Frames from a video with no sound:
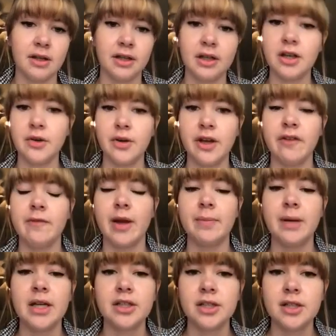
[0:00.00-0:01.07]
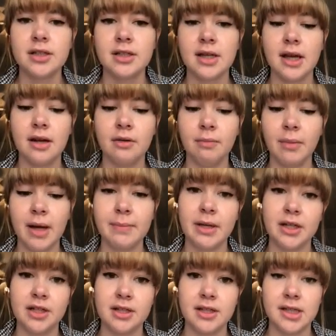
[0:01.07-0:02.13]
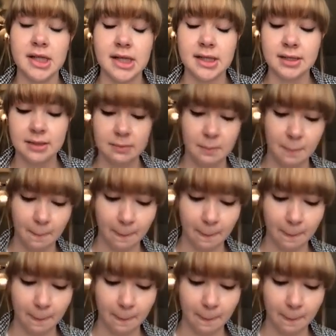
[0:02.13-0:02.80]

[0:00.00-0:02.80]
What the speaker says: the acuity of my patients and my patients' needs.